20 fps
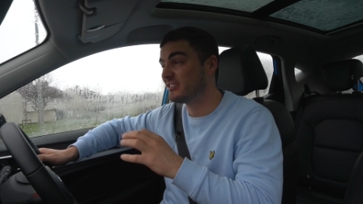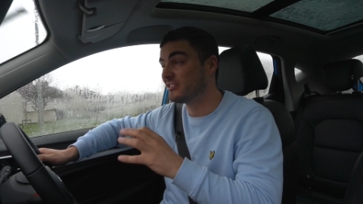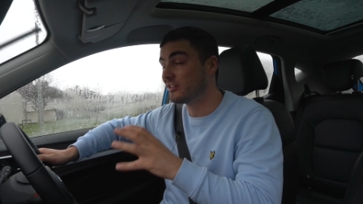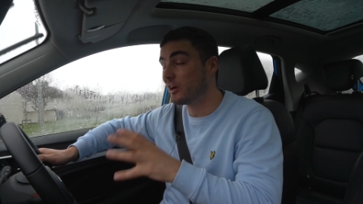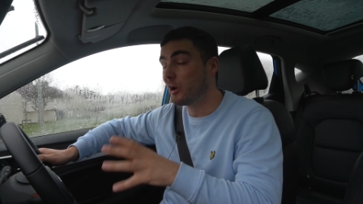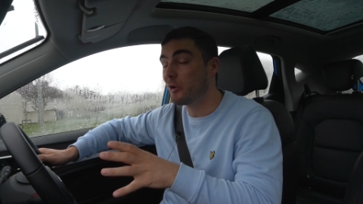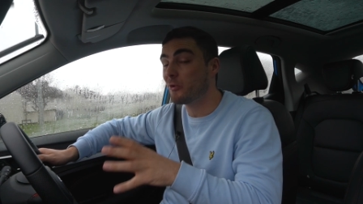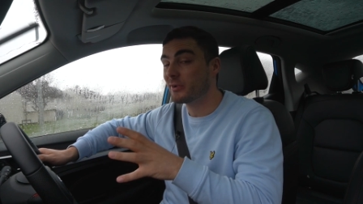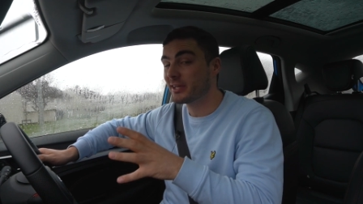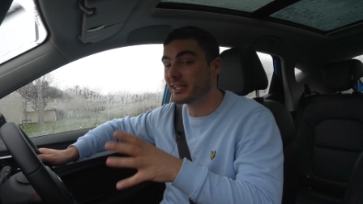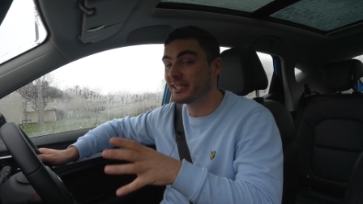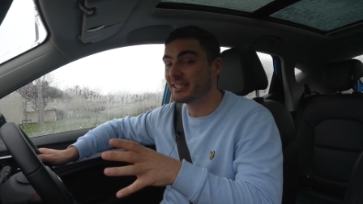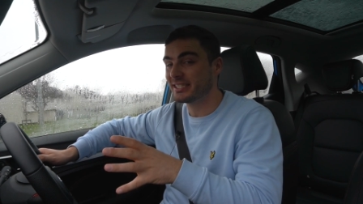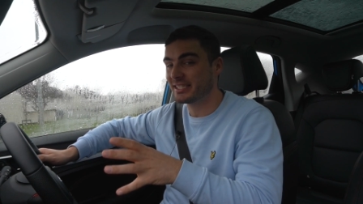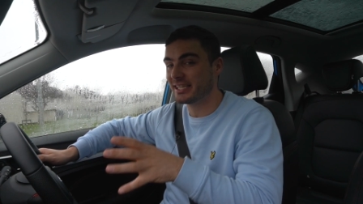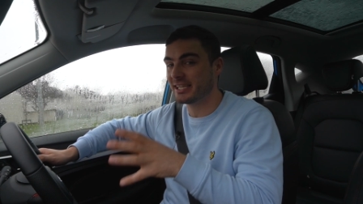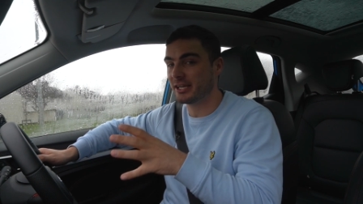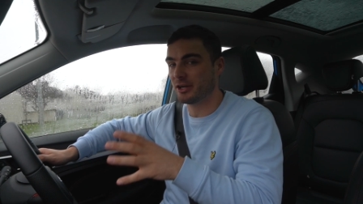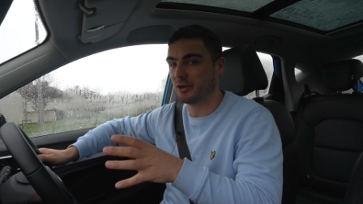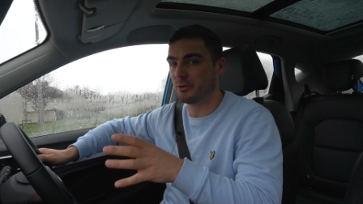don't
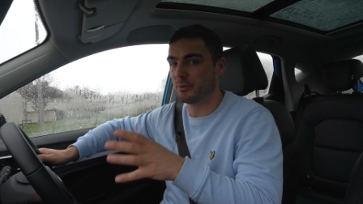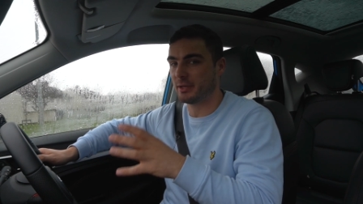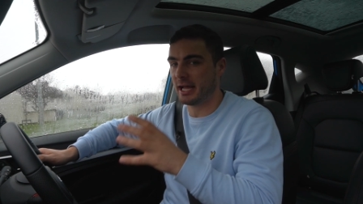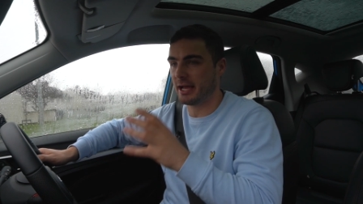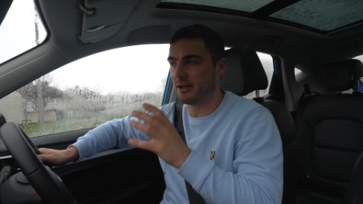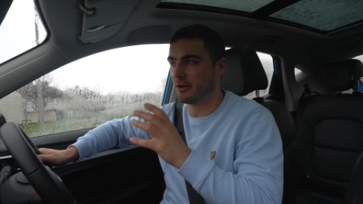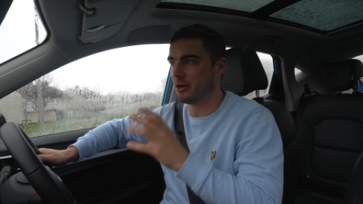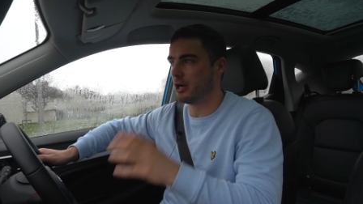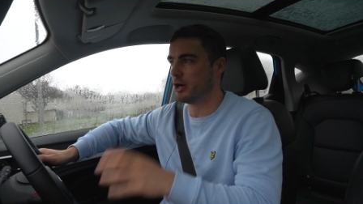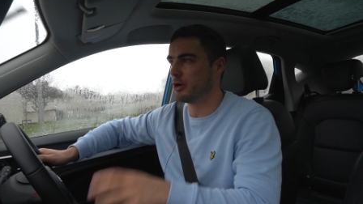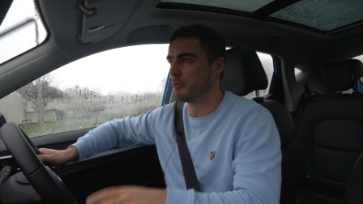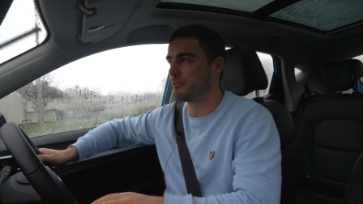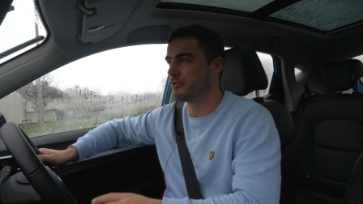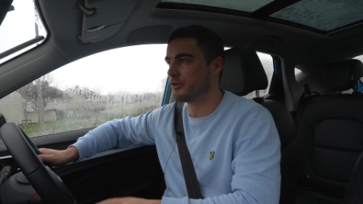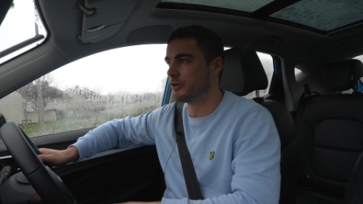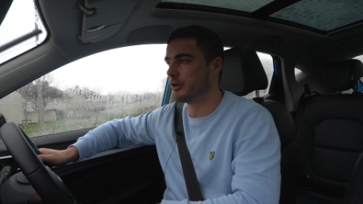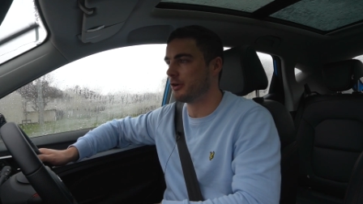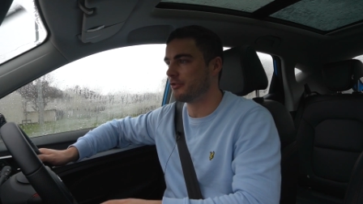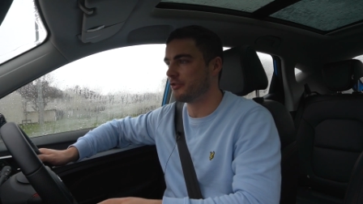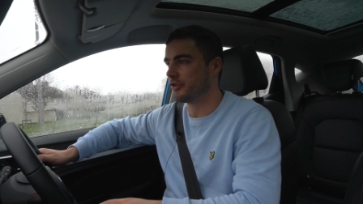consider it without a home
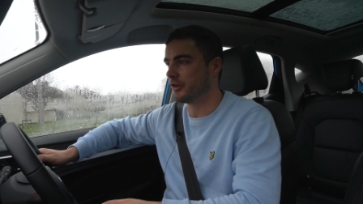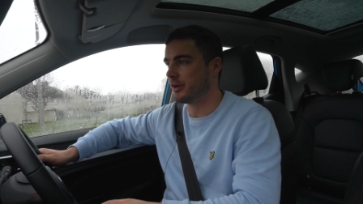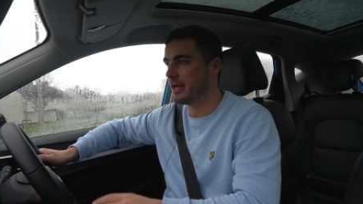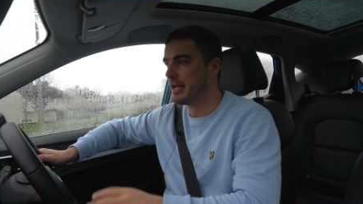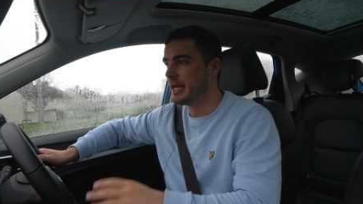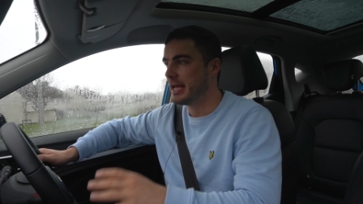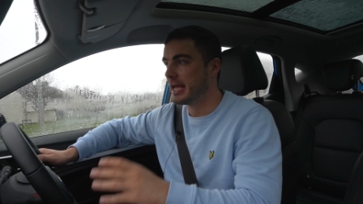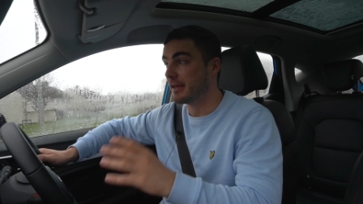charger.